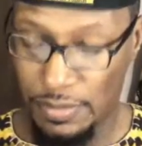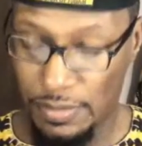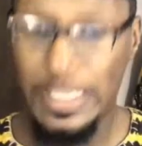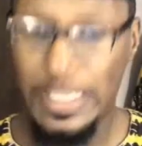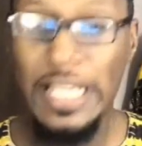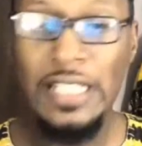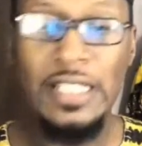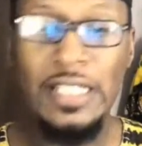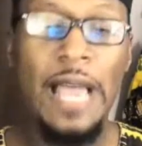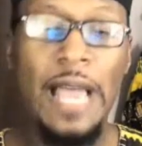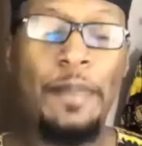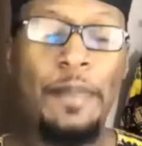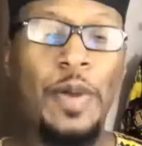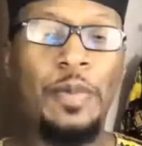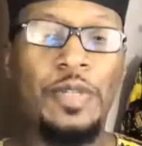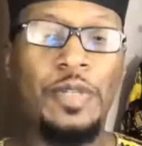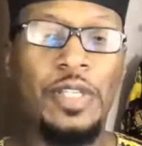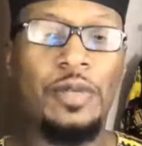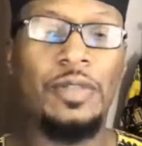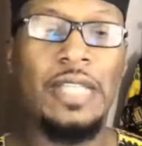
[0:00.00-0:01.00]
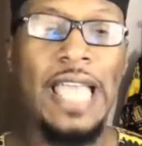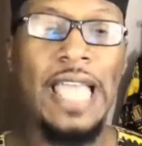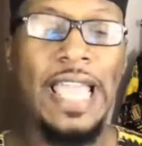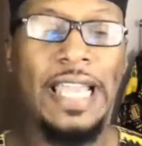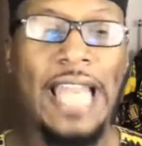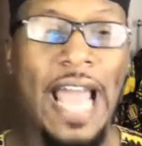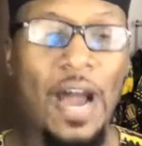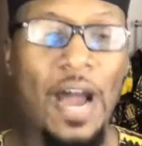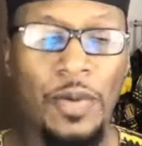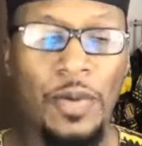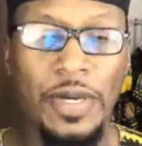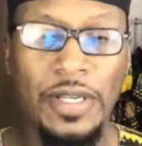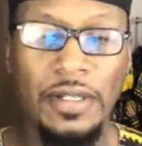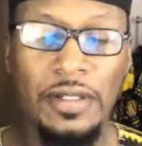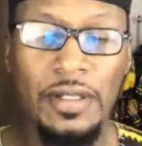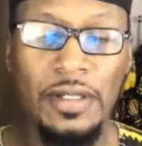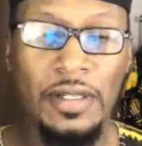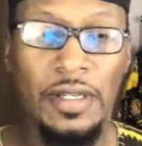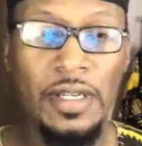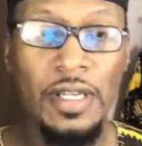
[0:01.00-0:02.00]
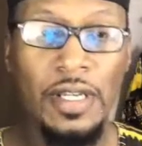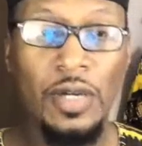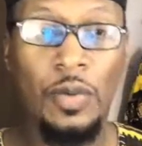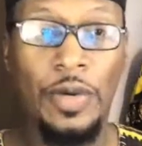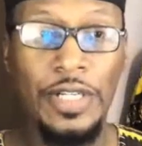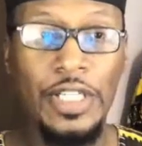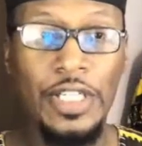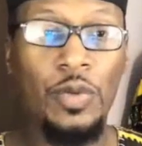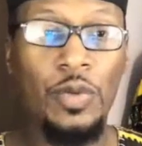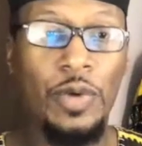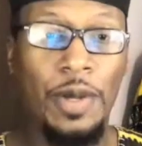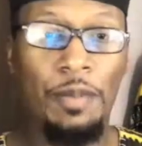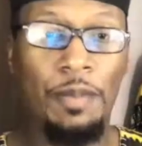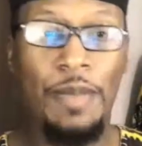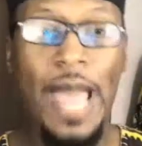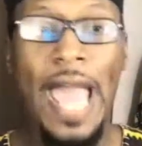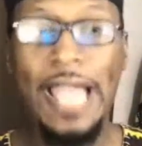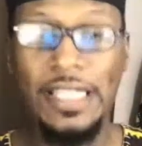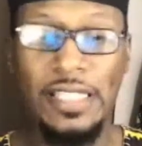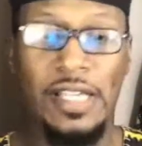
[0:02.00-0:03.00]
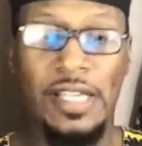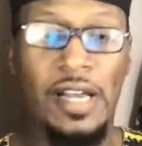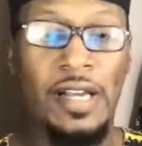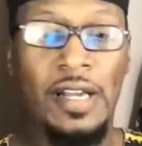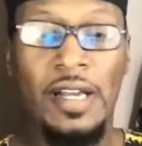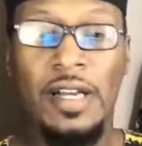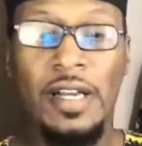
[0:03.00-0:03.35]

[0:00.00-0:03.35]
These are the type of people she was hanging out with when she went back to,